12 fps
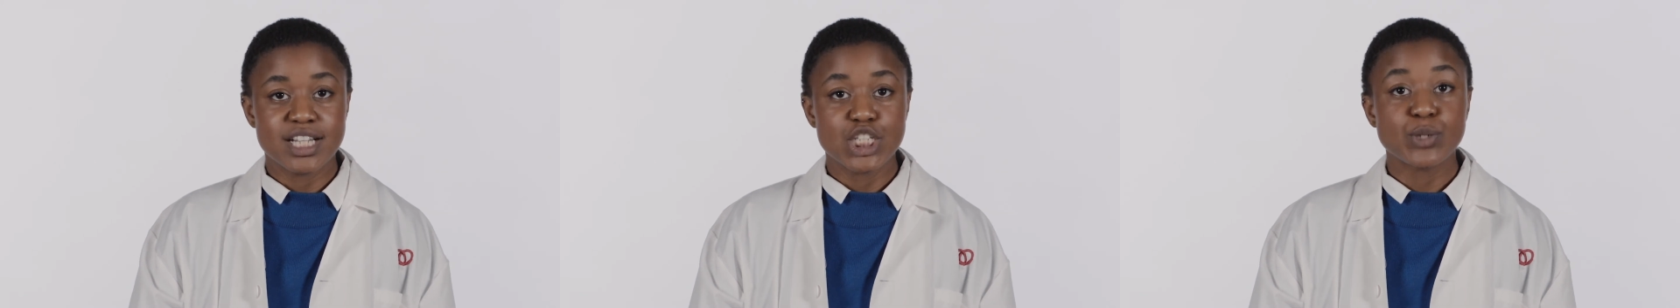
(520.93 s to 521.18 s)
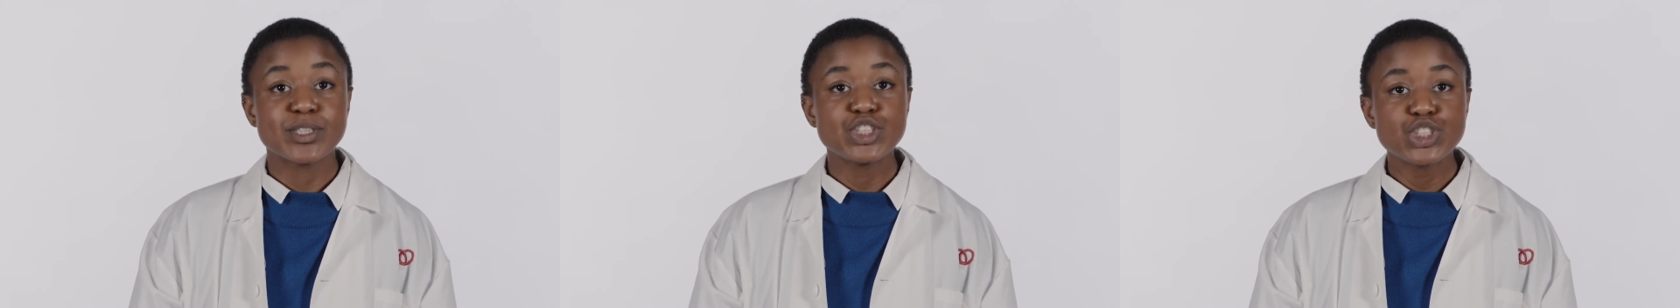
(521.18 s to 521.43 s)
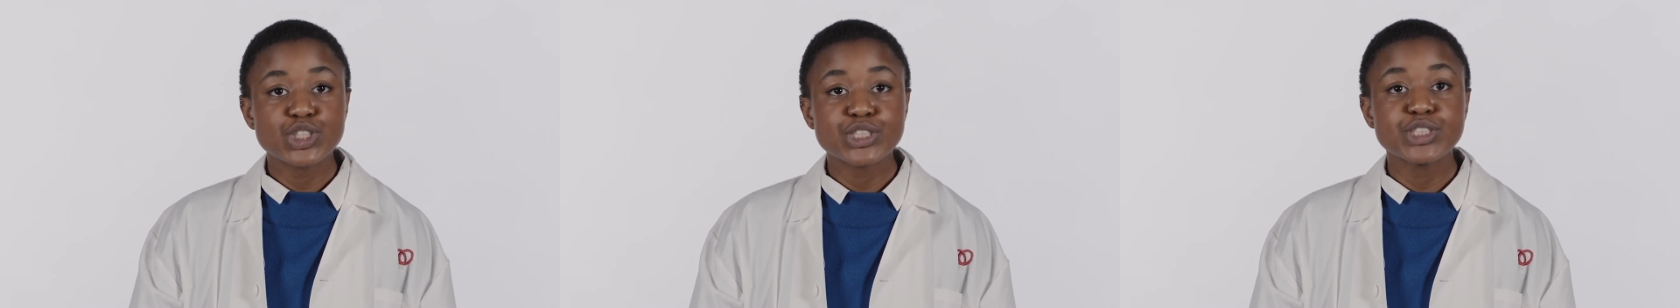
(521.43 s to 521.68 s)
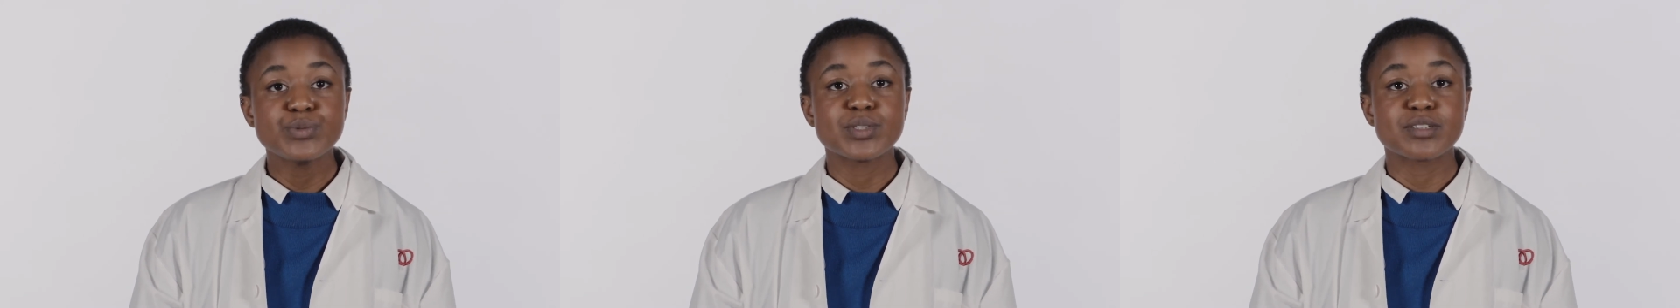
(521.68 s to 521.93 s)
to ensure
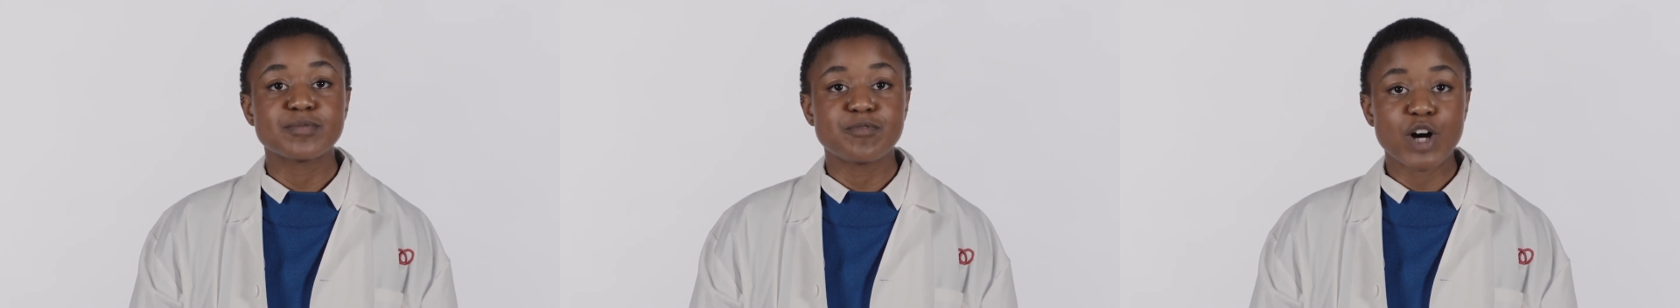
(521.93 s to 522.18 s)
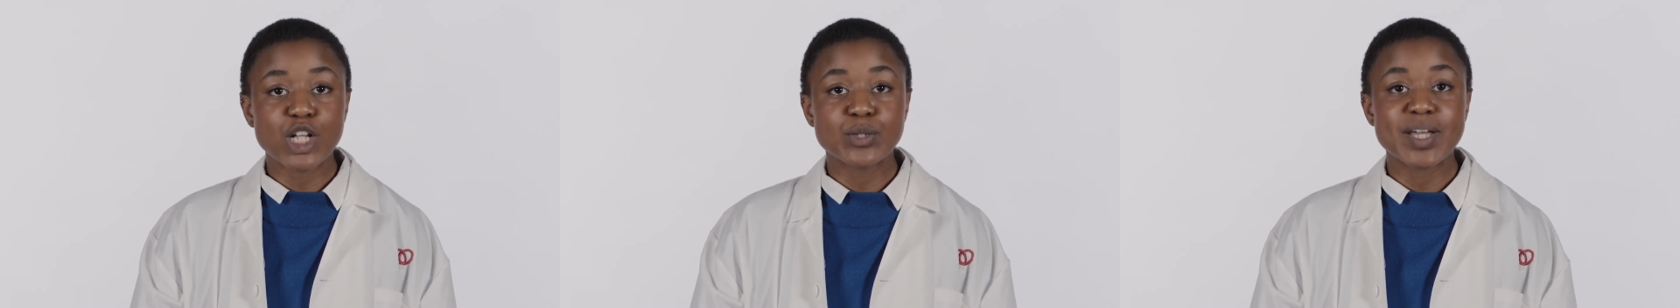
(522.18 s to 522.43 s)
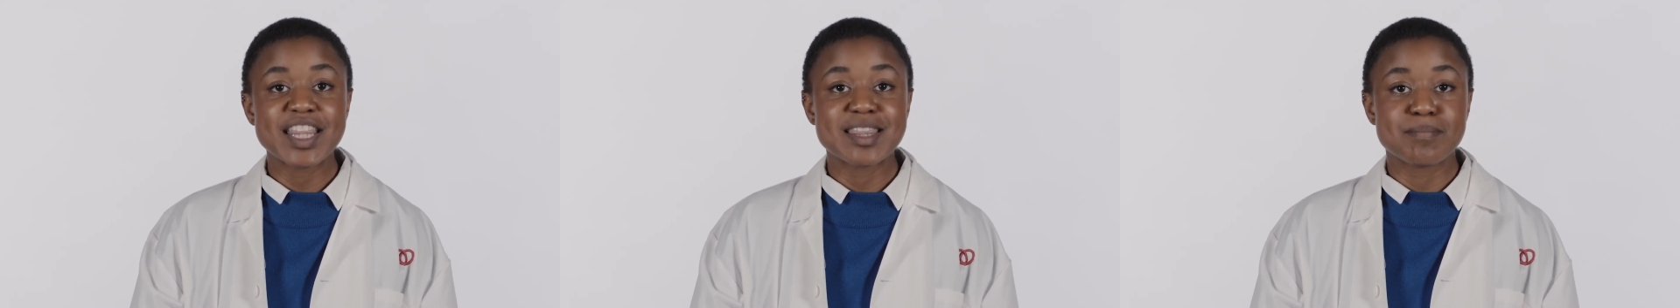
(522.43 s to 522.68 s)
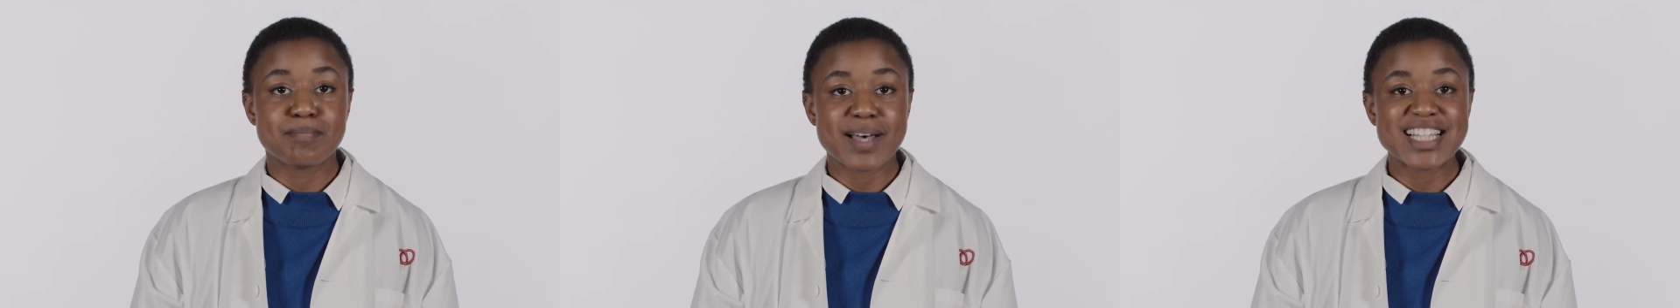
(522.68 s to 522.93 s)
you are following the
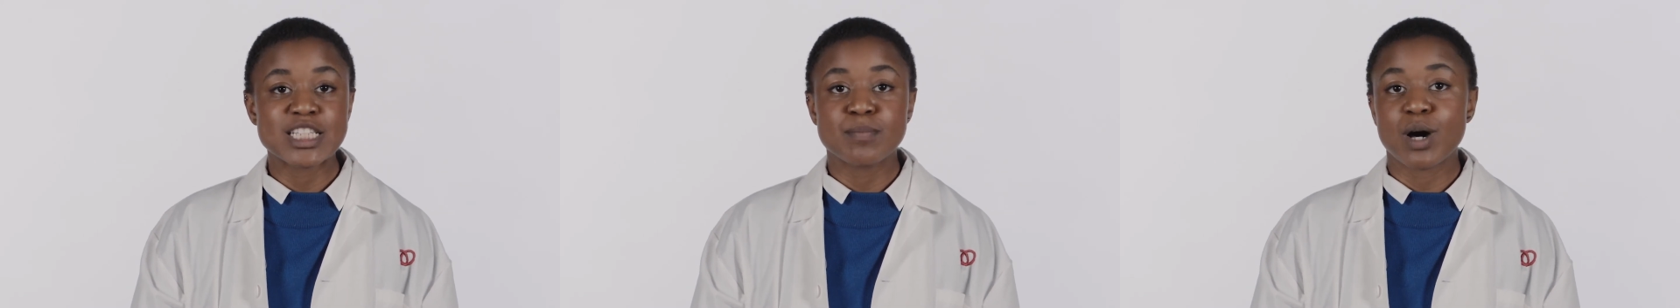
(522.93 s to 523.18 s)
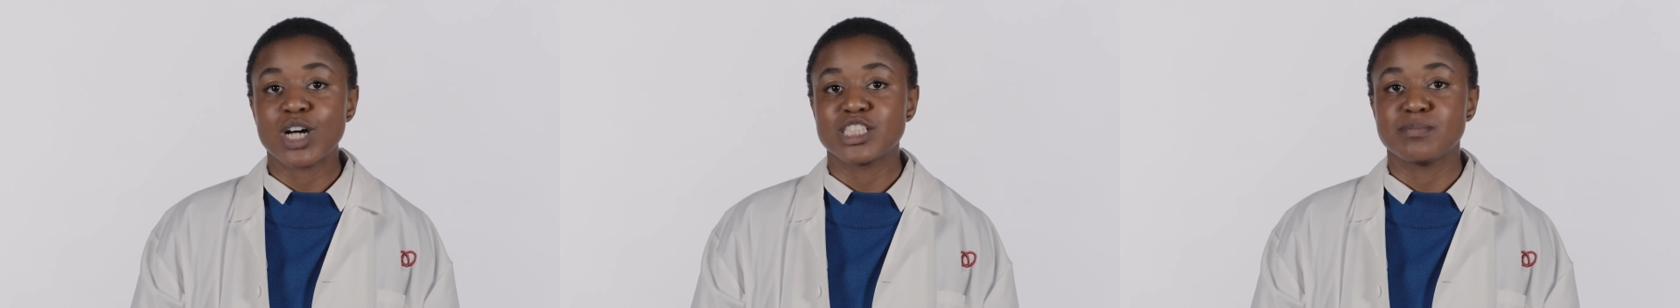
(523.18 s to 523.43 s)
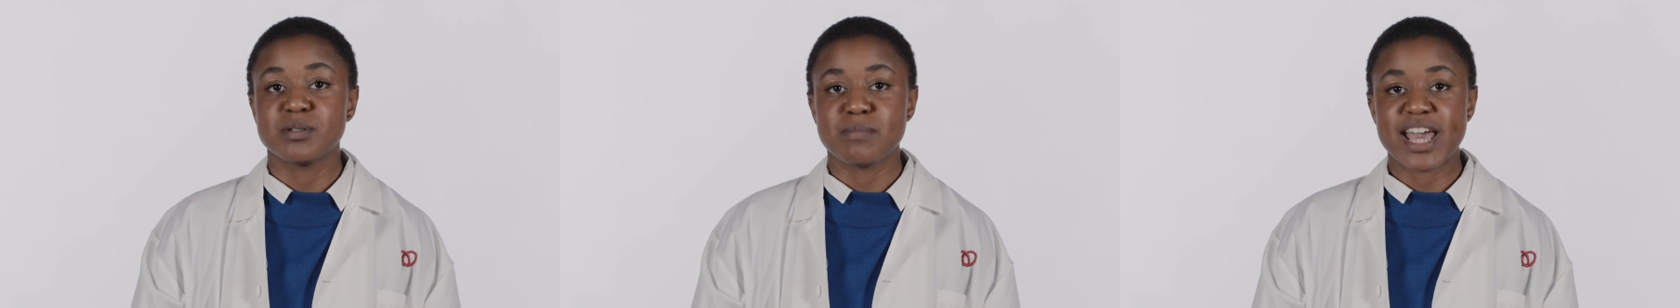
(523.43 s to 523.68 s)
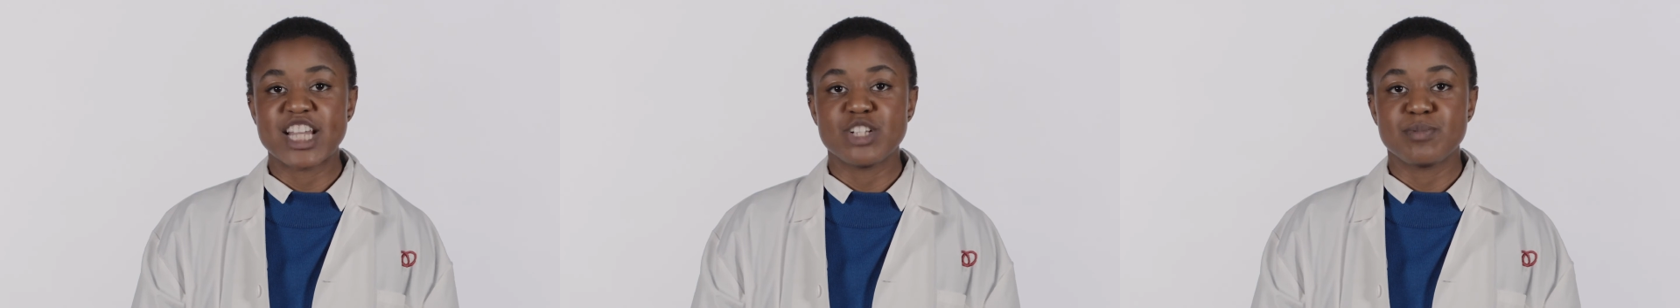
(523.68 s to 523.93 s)
best possible
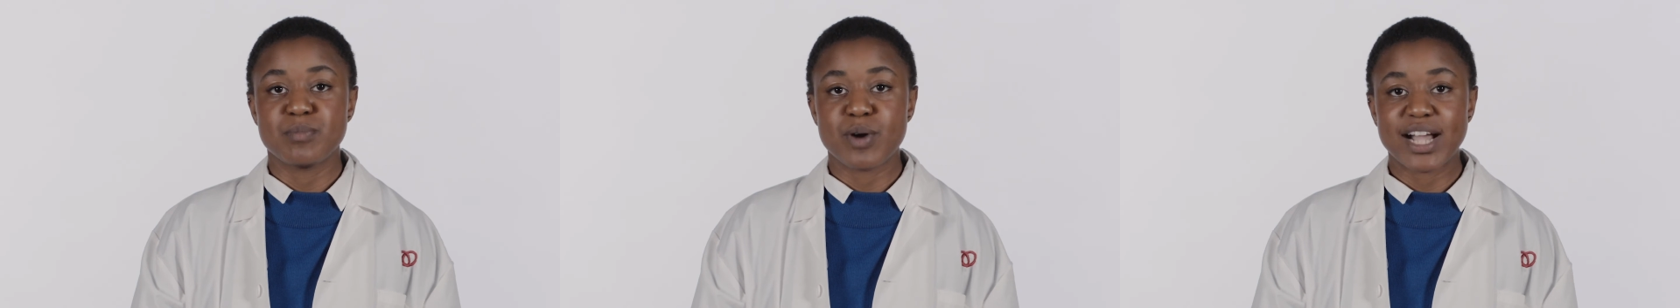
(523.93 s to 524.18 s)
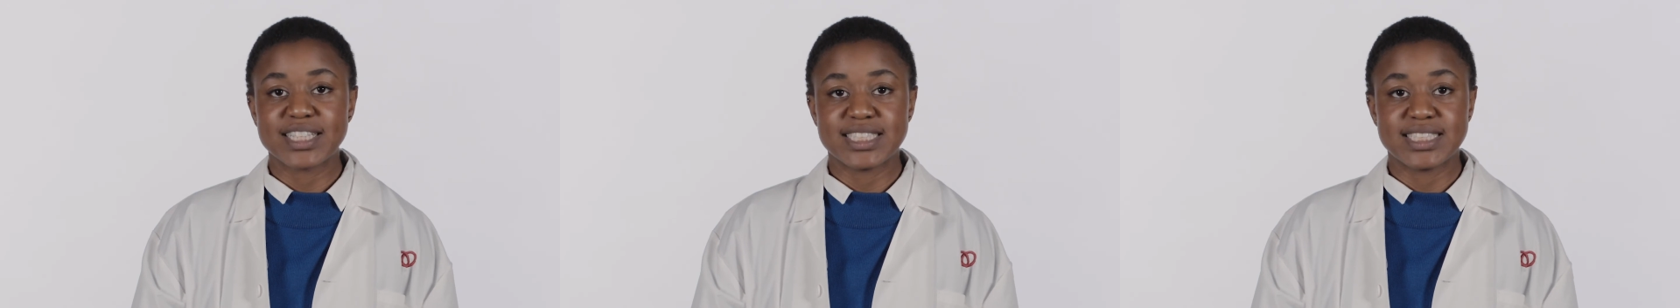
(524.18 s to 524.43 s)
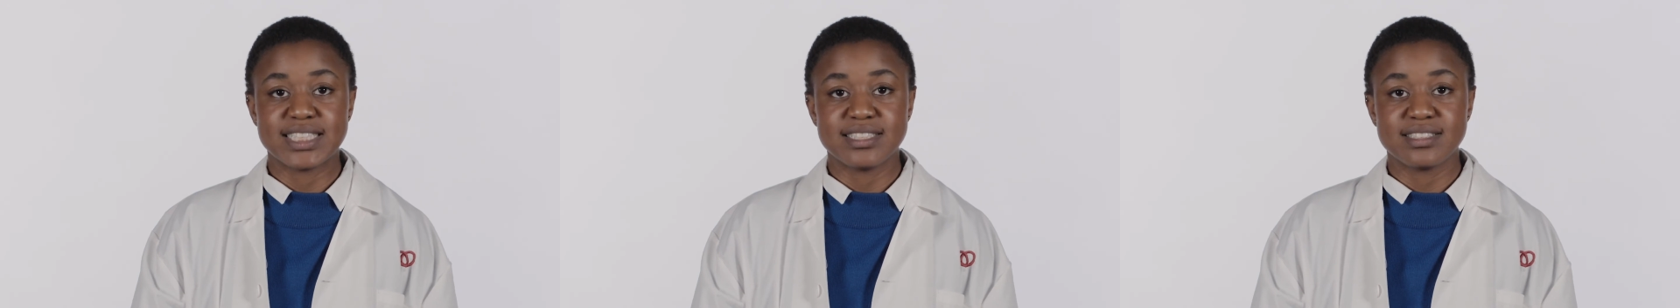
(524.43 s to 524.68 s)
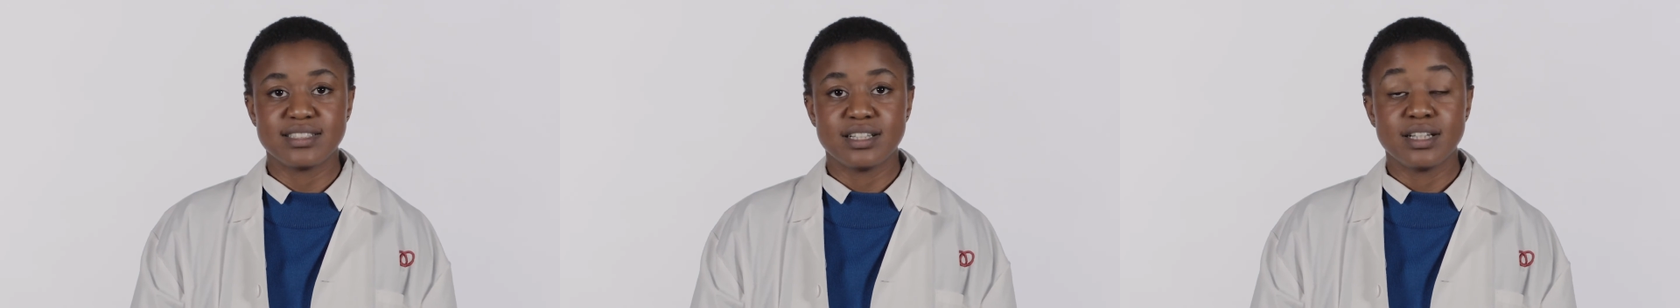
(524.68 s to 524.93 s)
management practices.